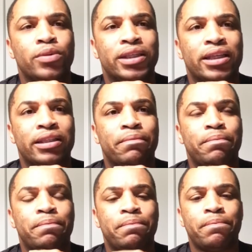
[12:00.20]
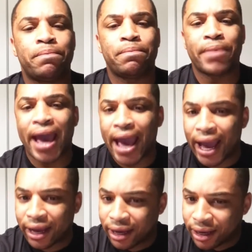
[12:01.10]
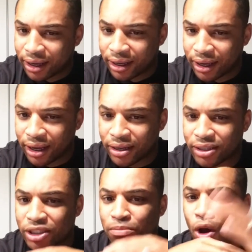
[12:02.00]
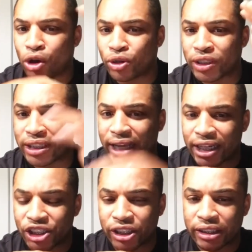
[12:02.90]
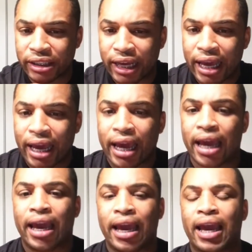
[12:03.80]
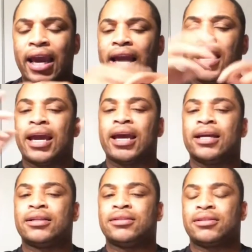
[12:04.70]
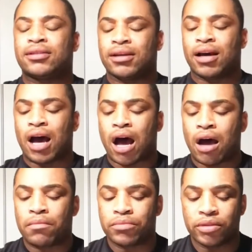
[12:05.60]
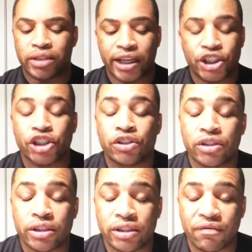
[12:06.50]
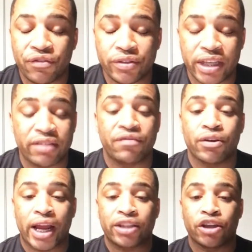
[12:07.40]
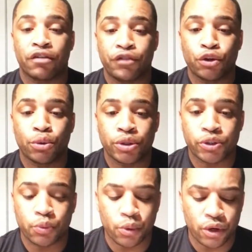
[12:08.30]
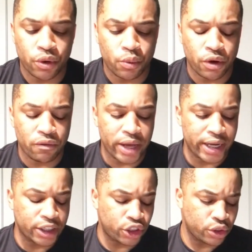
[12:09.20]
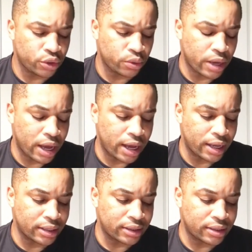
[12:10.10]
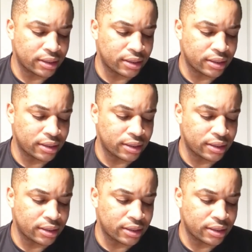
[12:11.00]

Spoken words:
I was in the back in a small little section, and they just didn't feel like their viewers were ready to have